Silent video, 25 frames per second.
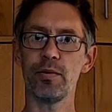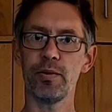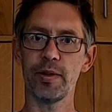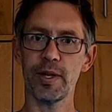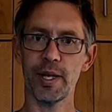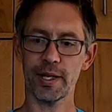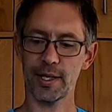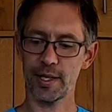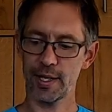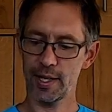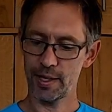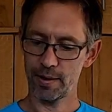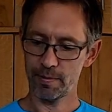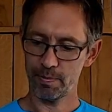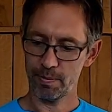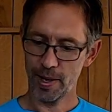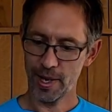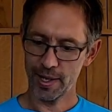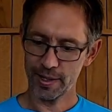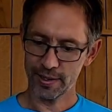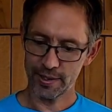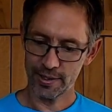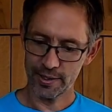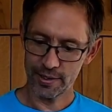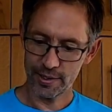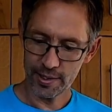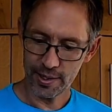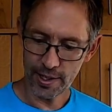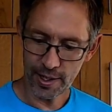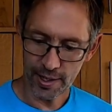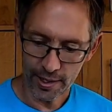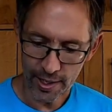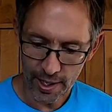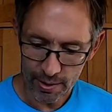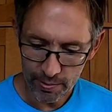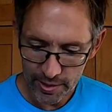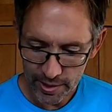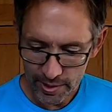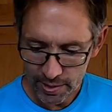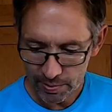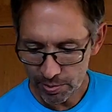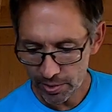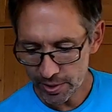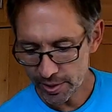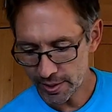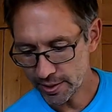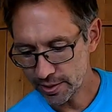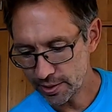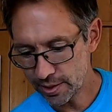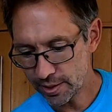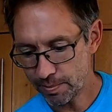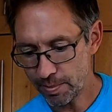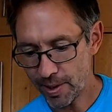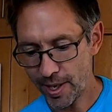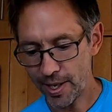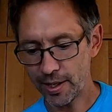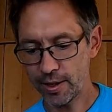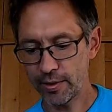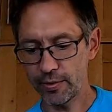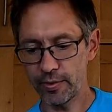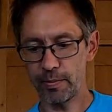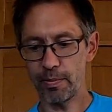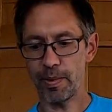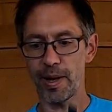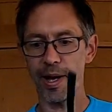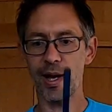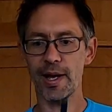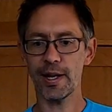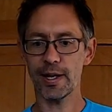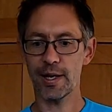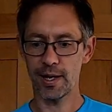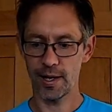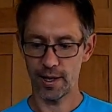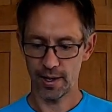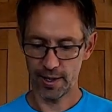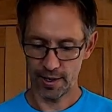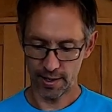all that kit packed into there. Now we need to put it into the back of the bag.